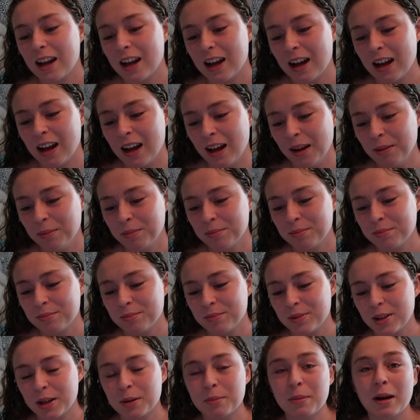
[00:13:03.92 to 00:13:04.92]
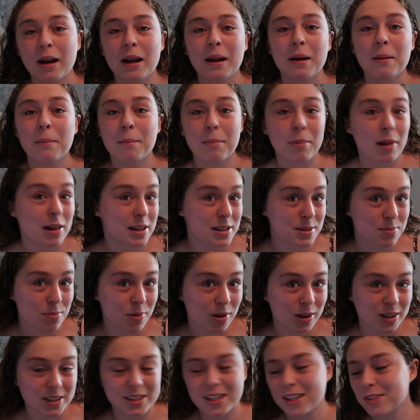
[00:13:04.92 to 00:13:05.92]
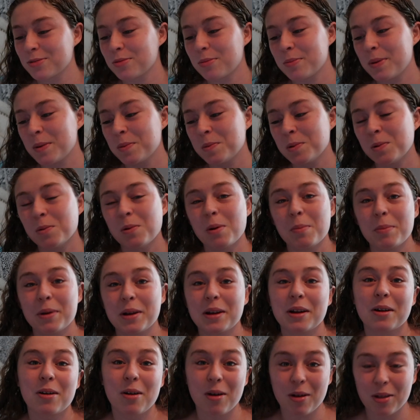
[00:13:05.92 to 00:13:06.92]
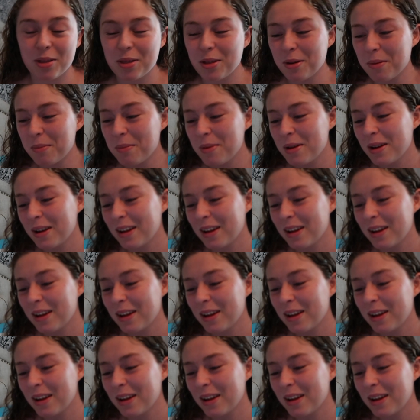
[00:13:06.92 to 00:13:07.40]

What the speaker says: They're my blessed marks. That's what people want me to call them.